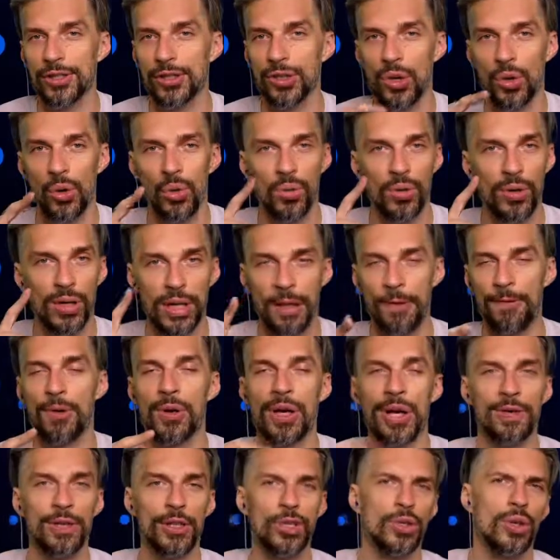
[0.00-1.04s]
So if you
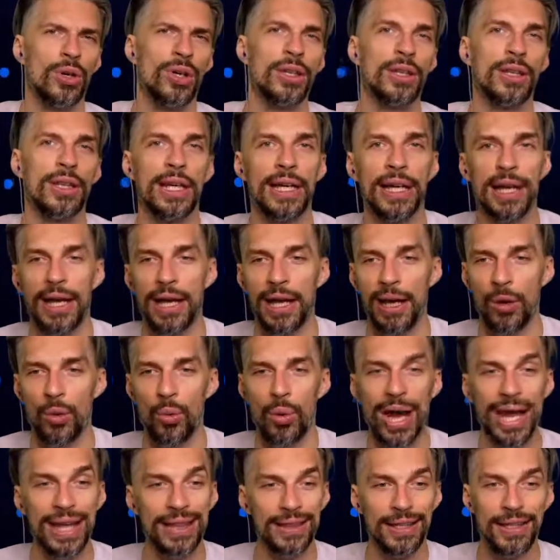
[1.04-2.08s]
haven't joined the
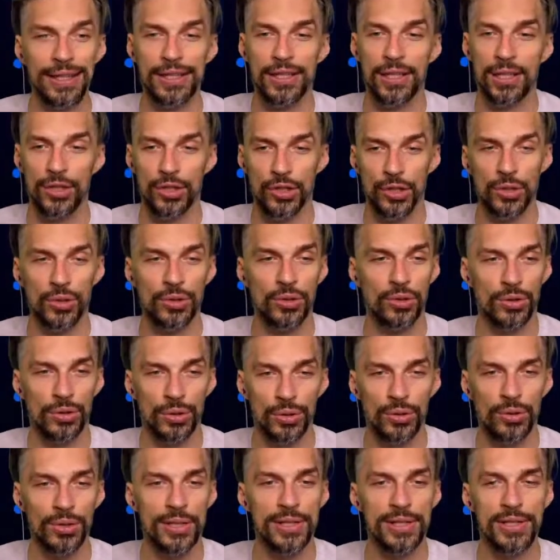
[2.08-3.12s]
whitelist, should
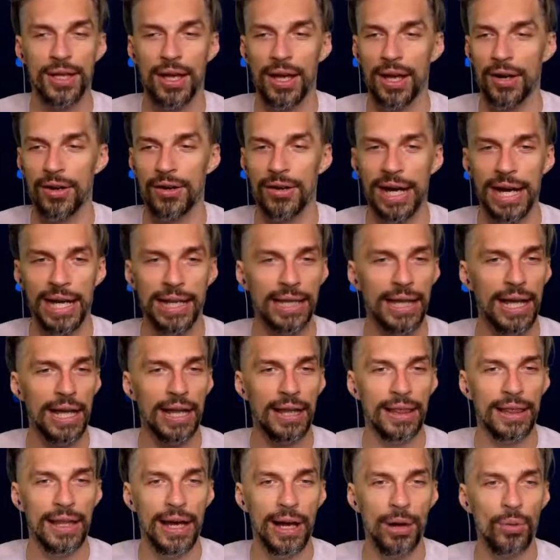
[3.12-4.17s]
do this right
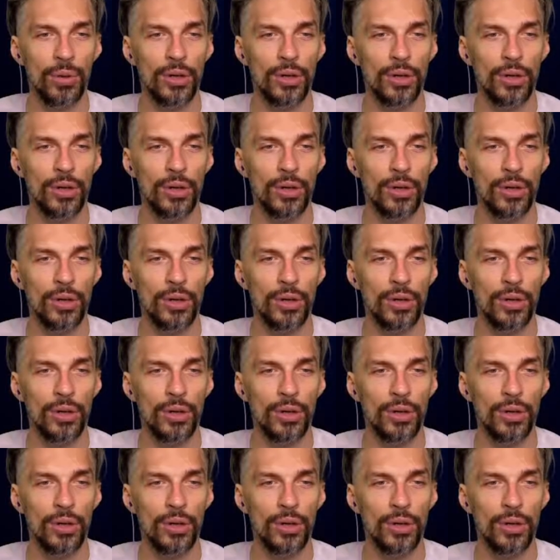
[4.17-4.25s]
now.